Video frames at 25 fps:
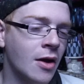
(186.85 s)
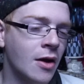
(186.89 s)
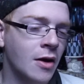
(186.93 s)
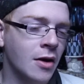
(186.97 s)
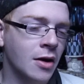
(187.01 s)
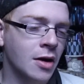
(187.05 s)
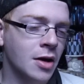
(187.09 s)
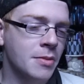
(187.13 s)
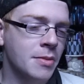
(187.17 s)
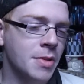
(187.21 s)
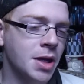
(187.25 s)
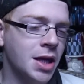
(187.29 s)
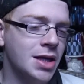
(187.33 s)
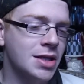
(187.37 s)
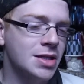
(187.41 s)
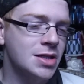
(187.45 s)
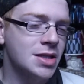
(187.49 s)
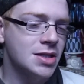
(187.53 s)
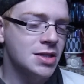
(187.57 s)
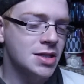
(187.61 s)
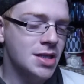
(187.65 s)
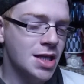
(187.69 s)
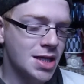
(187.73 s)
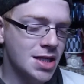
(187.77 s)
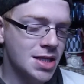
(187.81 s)
Harlemin
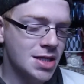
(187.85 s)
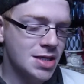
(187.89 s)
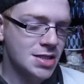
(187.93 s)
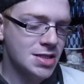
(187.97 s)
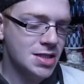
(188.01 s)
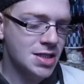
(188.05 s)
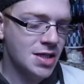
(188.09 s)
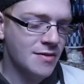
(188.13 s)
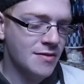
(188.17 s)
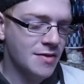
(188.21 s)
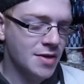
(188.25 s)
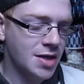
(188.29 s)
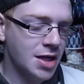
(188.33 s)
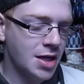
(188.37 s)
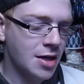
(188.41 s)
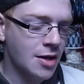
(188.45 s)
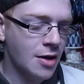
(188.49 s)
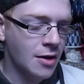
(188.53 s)
since 1970.